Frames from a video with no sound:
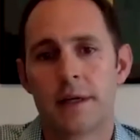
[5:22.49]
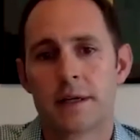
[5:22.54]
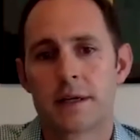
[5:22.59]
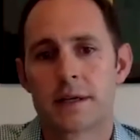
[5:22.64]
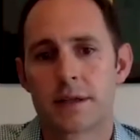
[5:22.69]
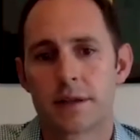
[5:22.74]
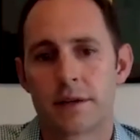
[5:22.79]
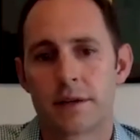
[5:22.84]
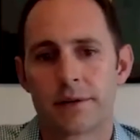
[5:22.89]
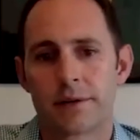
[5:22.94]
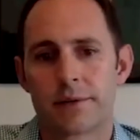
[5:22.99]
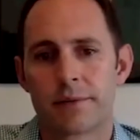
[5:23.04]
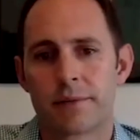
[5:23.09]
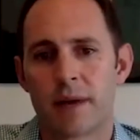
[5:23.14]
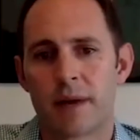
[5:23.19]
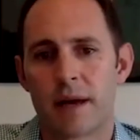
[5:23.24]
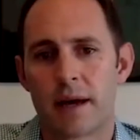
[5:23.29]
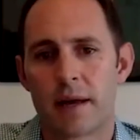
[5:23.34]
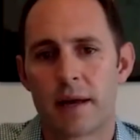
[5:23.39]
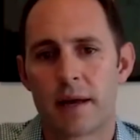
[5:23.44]
So
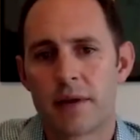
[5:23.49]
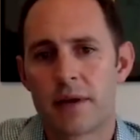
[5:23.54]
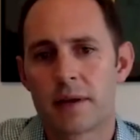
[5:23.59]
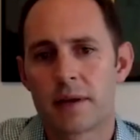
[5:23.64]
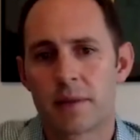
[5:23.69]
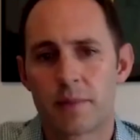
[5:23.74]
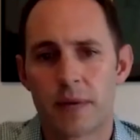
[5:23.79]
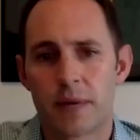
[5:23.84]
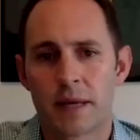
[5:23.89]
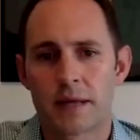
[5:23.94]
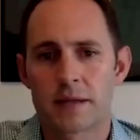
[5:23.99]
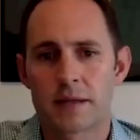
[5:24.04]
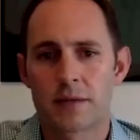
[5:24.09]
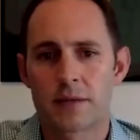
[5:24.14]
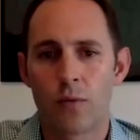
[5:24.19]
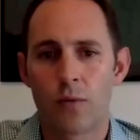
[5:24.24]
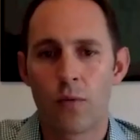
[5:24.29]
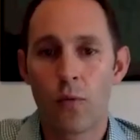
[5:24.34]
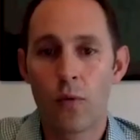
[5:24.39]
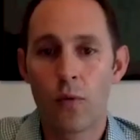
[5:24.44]
I think the biggest
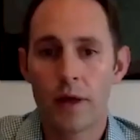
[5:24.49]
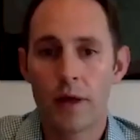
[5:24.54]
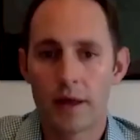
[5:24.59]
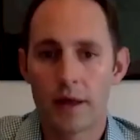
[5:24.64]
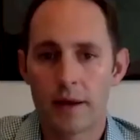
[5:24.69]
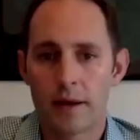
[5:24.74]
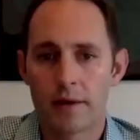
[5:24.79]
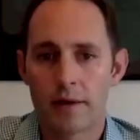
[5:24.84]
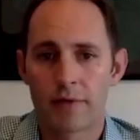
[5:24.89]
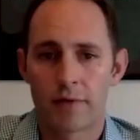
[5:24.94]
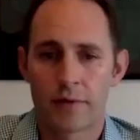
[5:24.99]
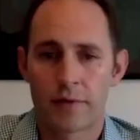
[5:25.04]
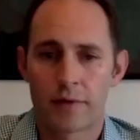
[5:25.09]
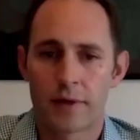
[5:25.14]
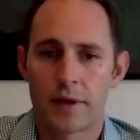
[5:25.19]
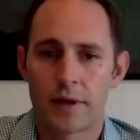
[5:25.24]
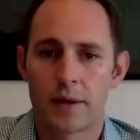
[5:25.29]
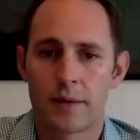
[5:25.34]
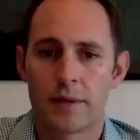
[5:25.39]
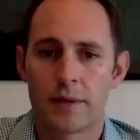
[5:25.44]
win for
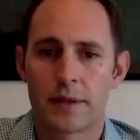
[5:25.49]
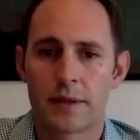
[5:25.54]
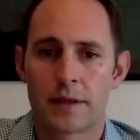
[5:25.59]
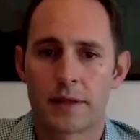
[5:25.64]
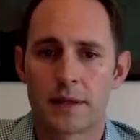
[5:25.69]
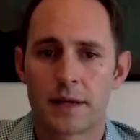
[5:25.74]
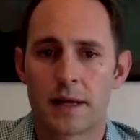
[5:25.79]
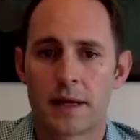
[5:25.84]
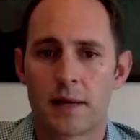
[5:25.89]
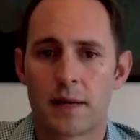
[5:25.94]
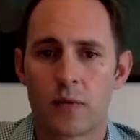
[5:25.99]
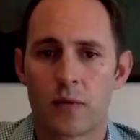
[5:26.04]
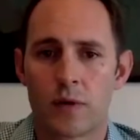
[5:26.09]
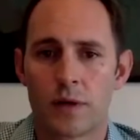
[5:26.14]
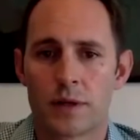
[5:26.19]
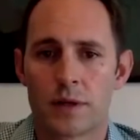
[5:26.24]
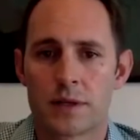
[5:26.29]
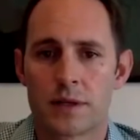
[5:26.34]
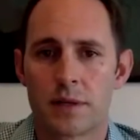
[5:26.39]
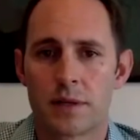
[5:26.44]
them at the time
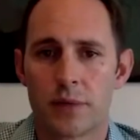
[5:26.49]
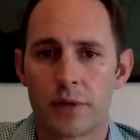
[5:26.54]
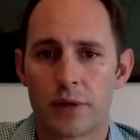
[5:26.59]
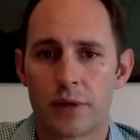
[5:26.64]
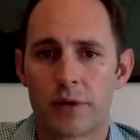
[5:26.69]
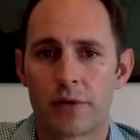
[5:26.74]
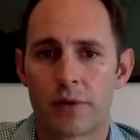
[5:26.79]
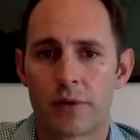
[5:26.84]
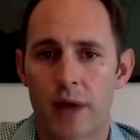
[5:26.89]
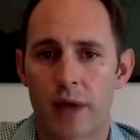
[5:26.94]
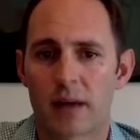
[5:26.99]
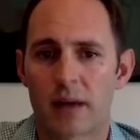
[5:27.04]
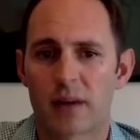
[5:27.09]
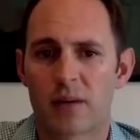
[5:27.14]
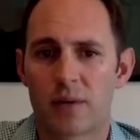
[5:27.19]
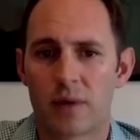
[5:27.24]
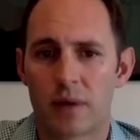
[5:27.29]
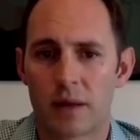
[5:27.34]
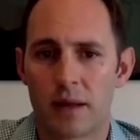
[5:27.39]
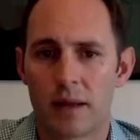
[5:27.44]
was the ability to react
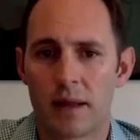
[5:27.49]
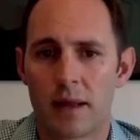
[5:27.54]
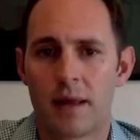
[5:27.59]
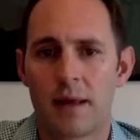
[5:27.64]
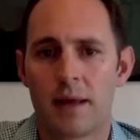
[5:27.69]
quickly,